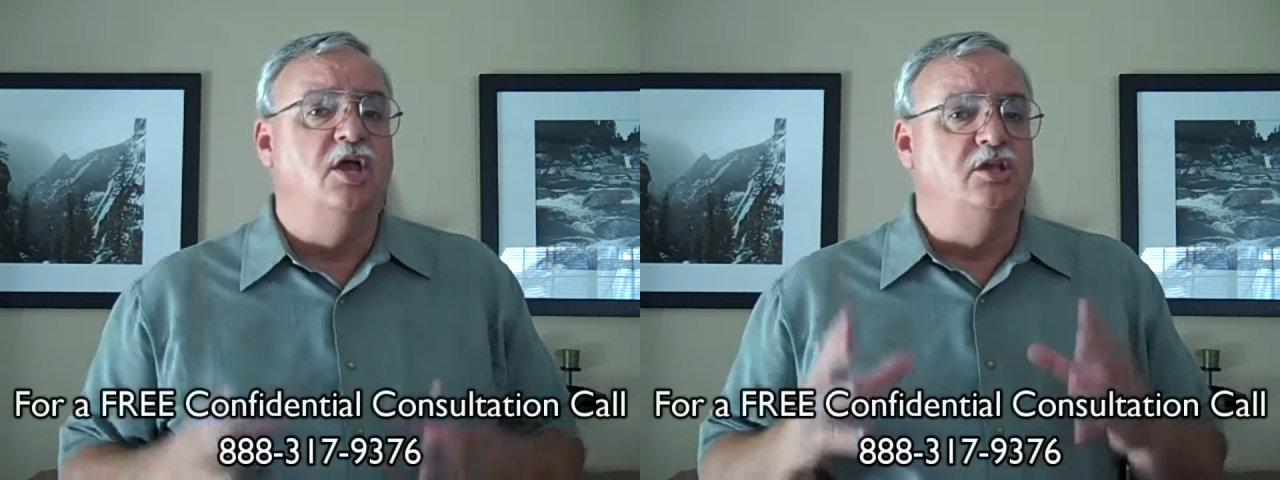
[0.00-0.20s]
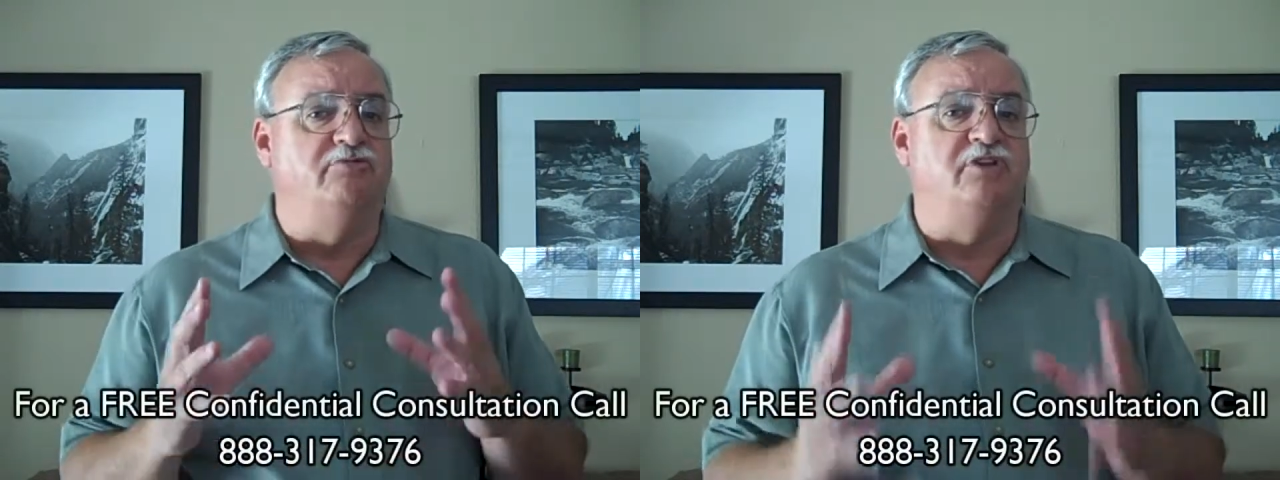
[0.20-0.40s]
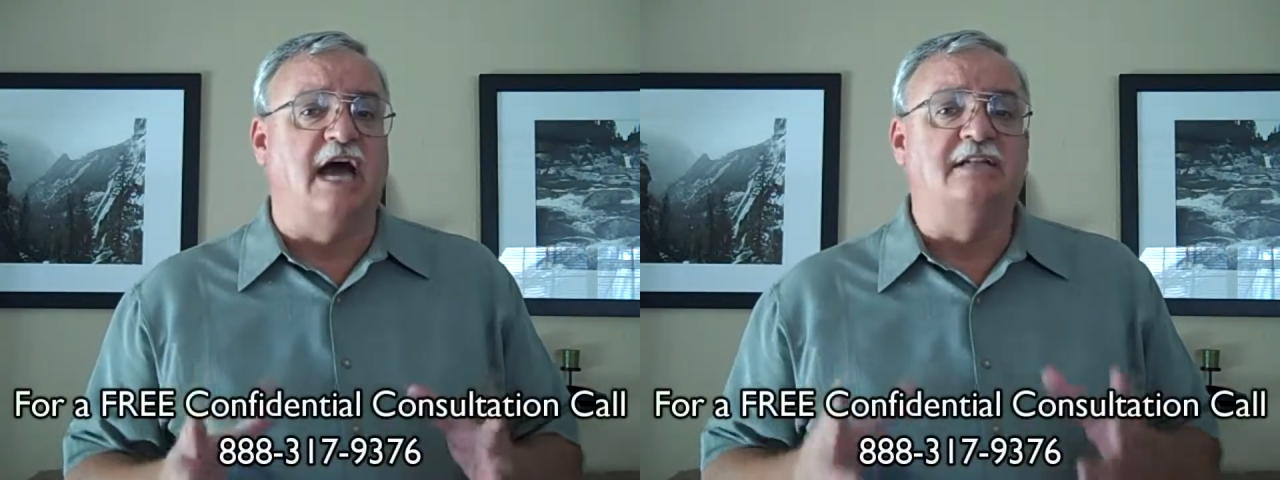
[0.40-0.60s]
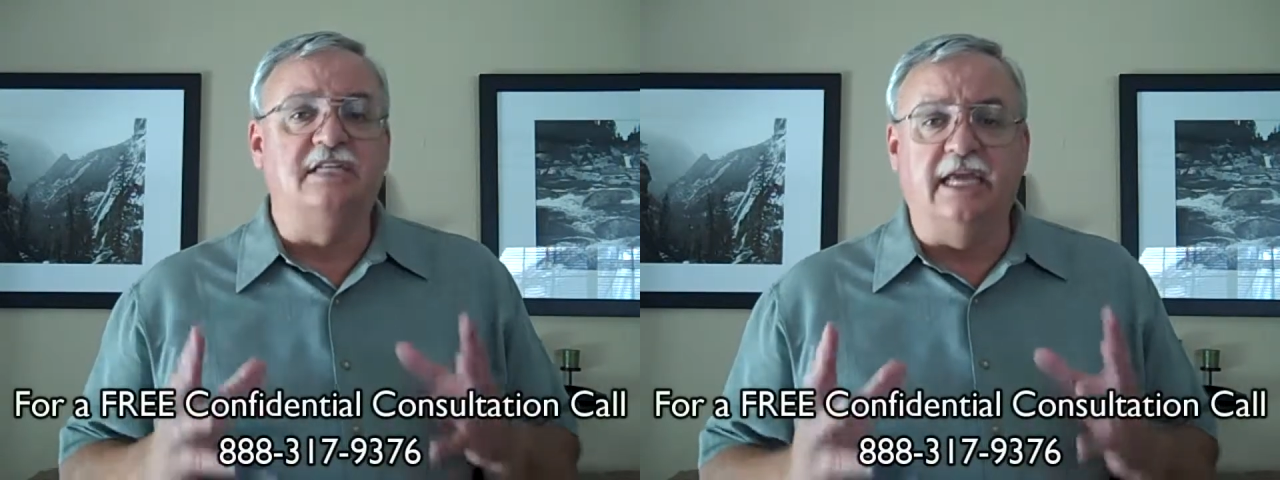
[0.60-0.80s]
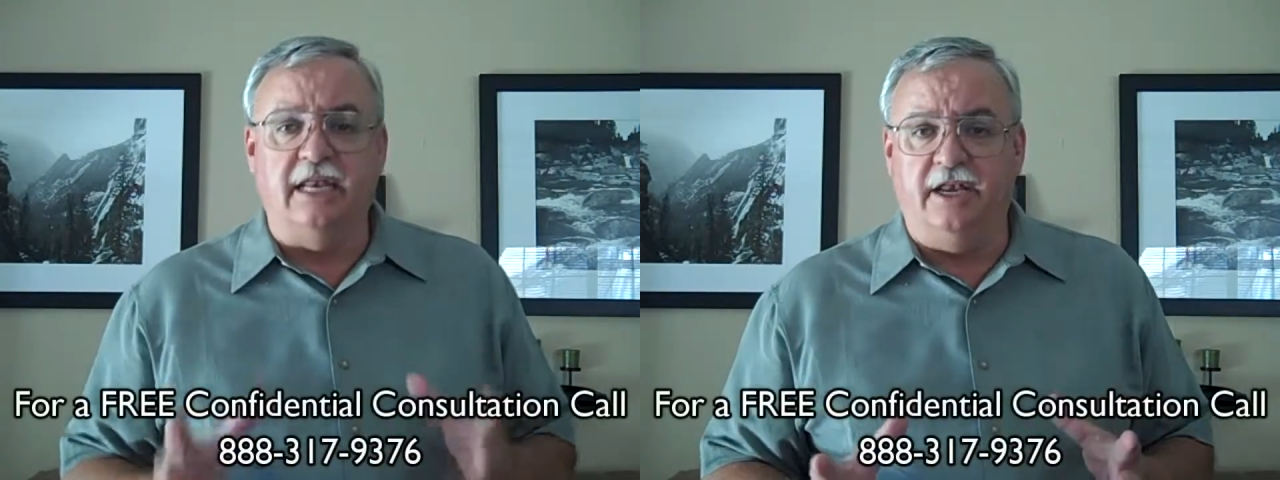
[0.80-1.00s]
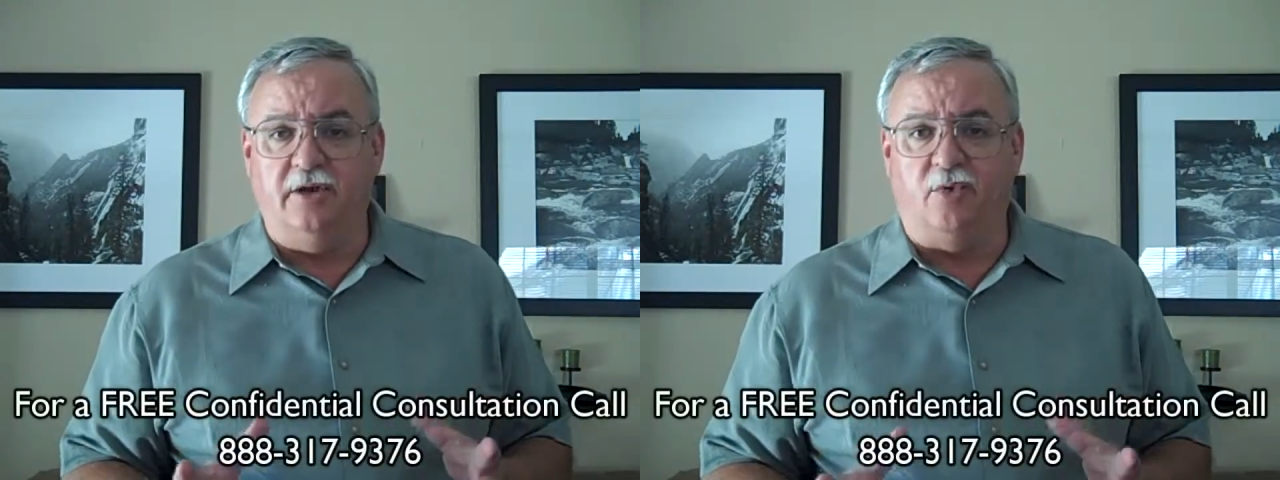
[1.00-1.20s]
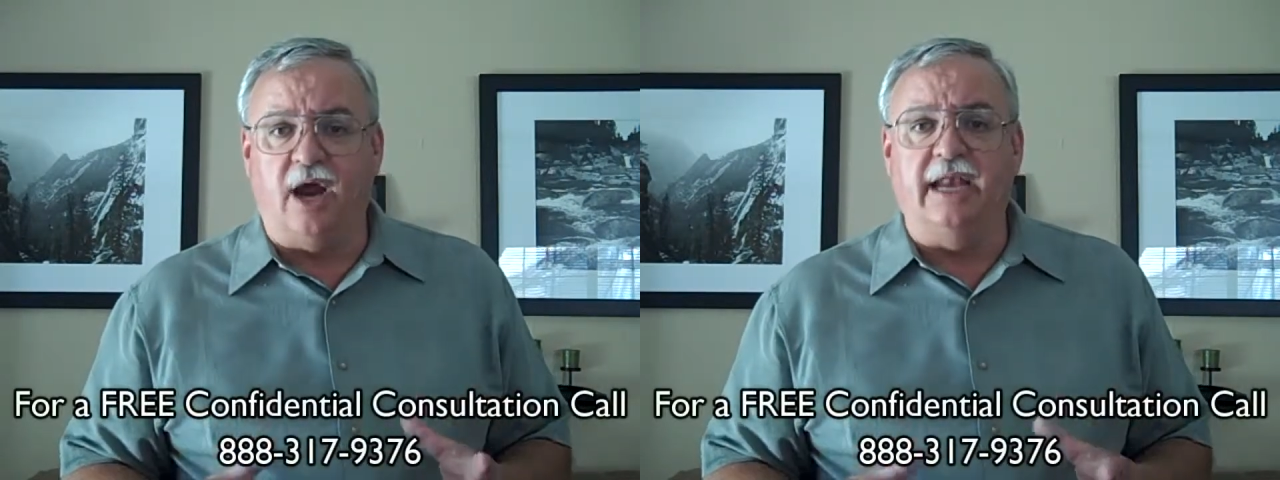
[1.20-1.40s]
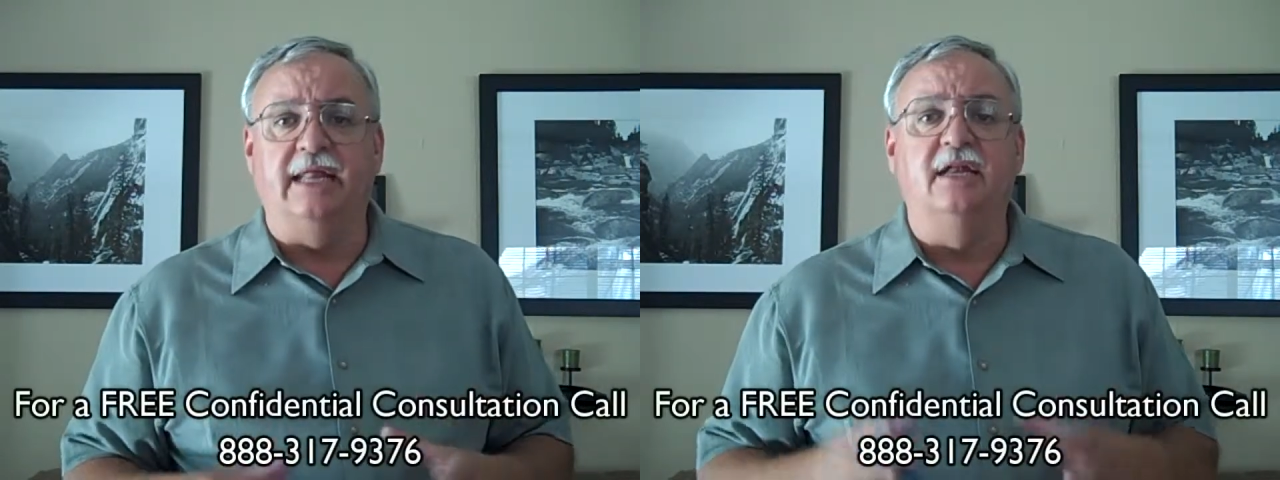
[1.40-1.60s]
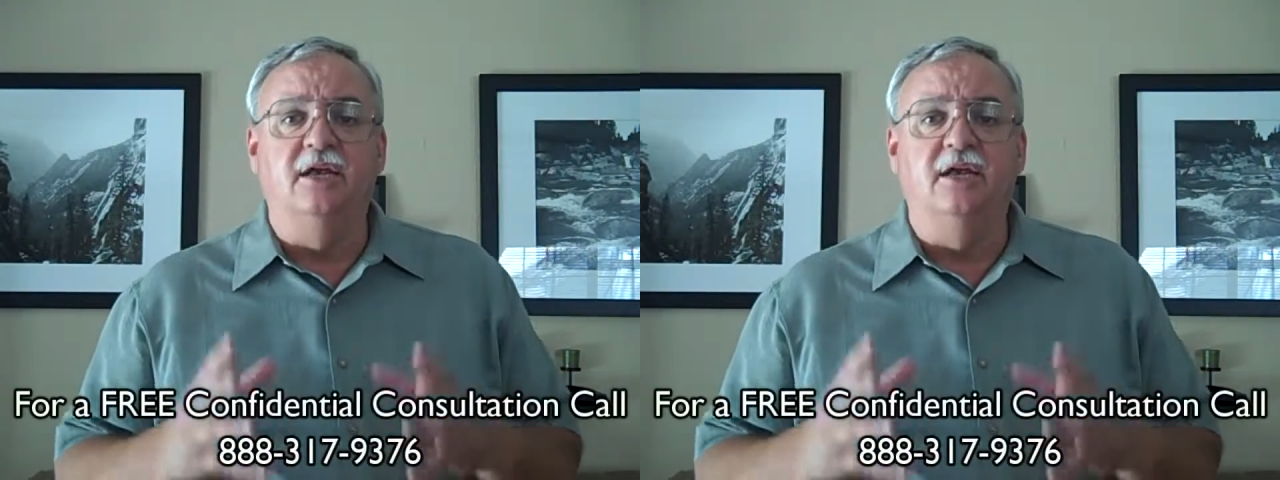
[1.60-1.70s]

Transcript: you've got to get it in writing